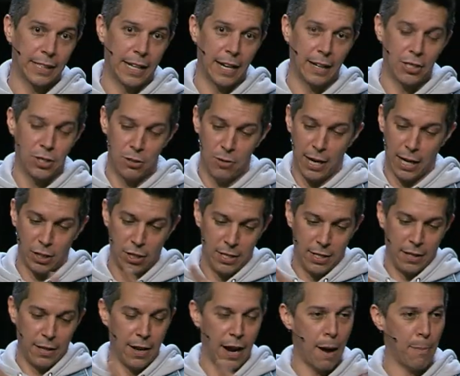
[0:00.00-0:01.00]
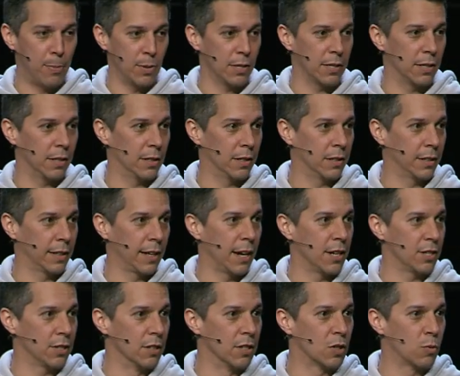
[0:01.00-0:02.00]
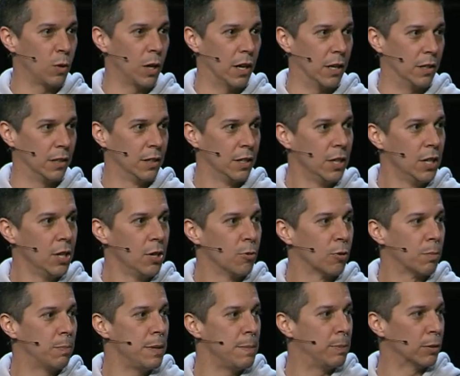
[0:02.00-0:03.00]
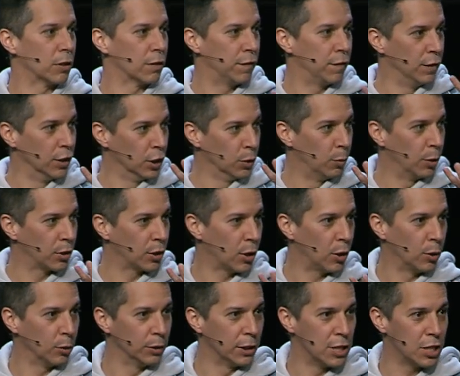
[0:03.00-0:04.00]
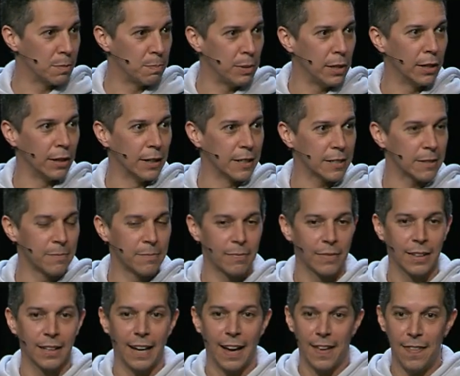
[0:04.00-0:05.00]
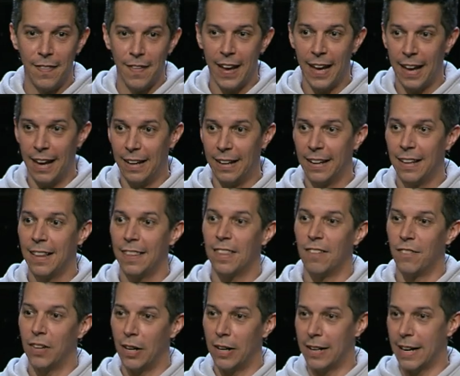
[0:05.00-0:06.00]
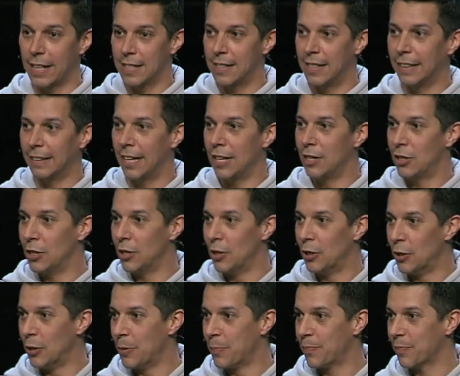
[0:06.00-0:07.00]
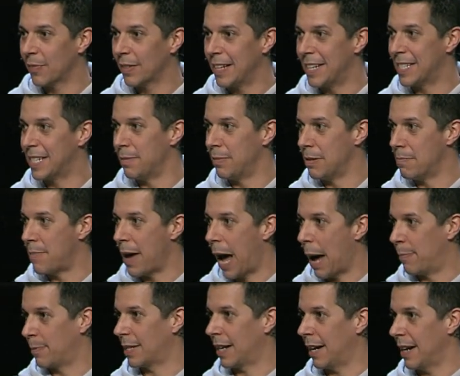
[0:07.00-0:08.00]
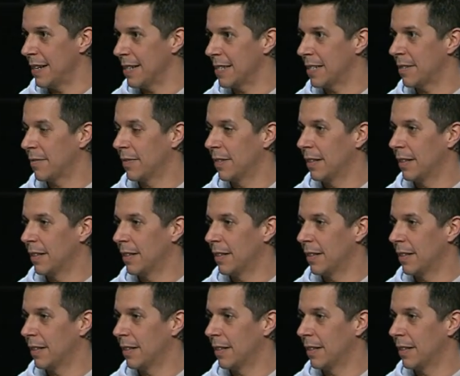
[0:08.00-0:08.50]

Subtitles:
Acts, you actually see the opposite on occasion as well, where people are filled with the Holy Spirit and then the very next thing they do is to be baptized.